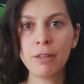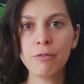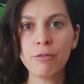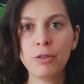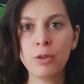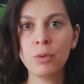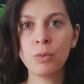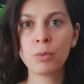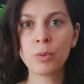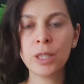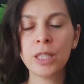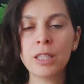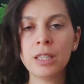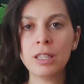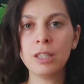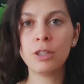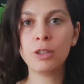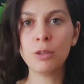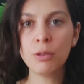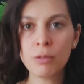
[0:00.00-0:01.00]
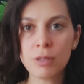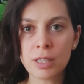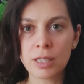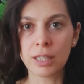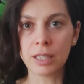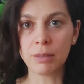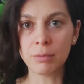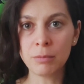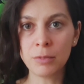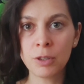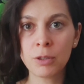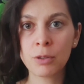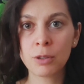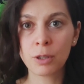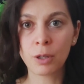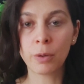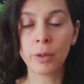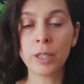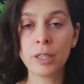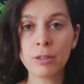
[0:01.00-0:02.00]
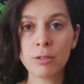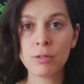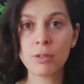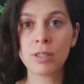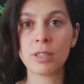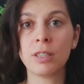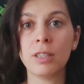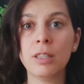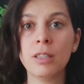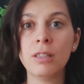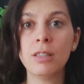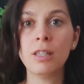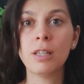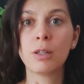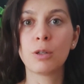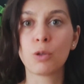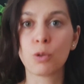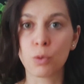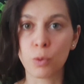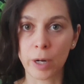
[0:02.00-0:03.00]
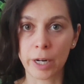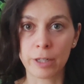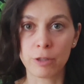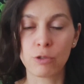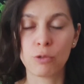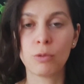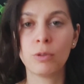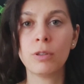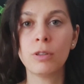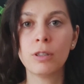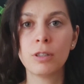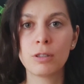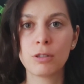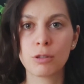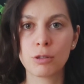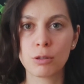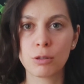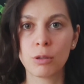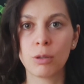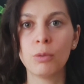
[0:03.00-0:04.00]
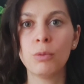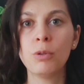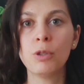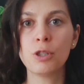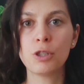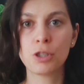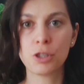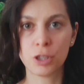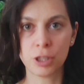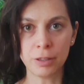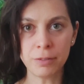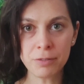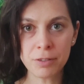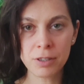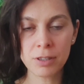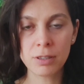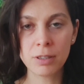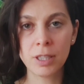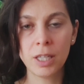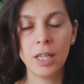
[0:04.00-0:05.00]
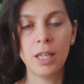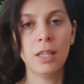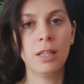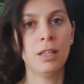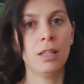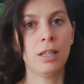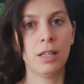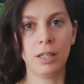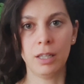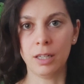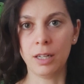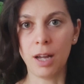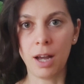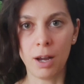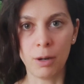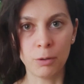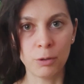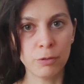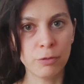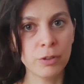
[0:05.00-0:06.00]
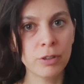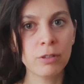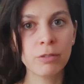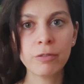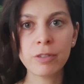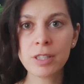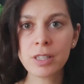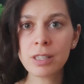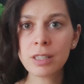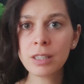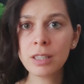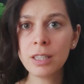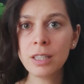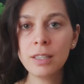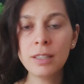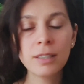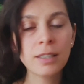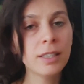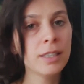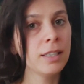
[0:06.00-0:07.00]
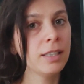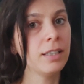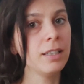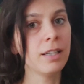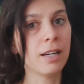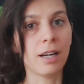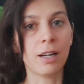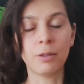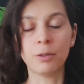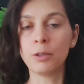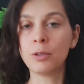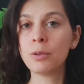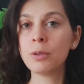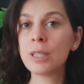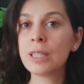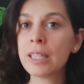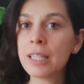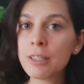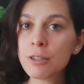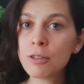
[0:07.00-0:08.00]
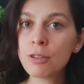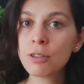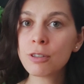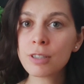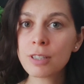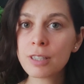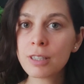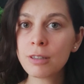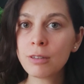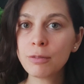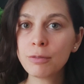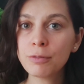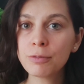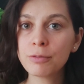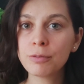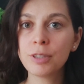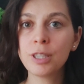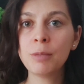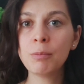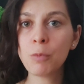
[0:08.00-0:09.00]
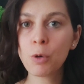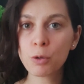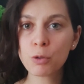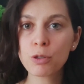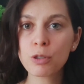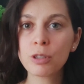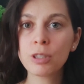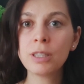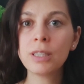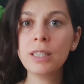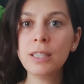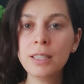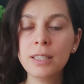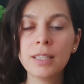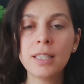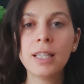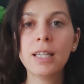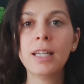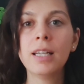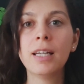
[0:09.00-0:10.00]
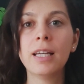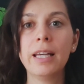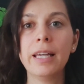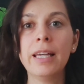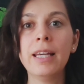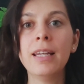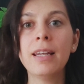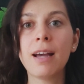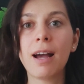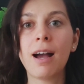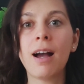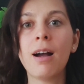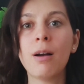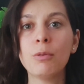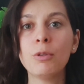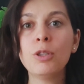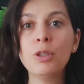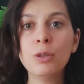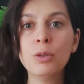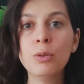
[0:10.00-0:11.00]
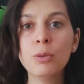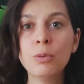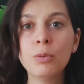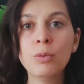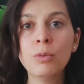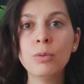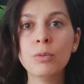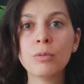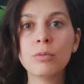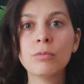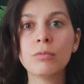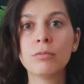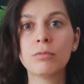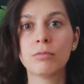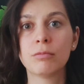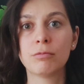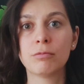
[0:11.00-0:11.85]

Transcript: if you really use them, you're going to see gradual, slow shifts in how you feel physically, in how you relate to yourself emotionally, in how you